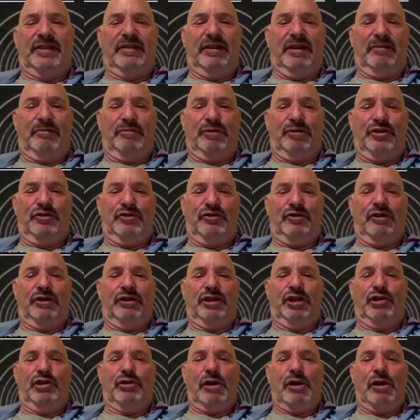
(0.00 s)
Like, we're
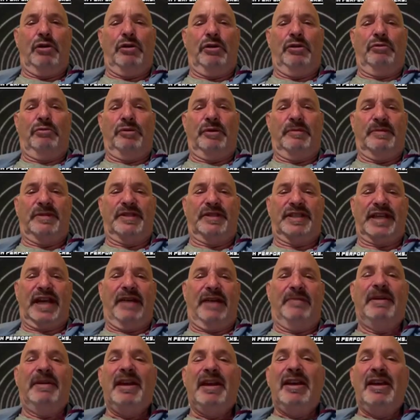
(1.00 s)
trying to grow the women's
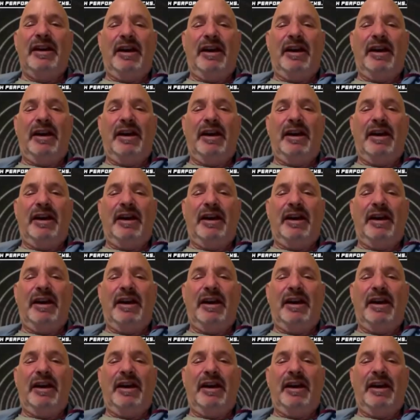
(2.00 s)
game.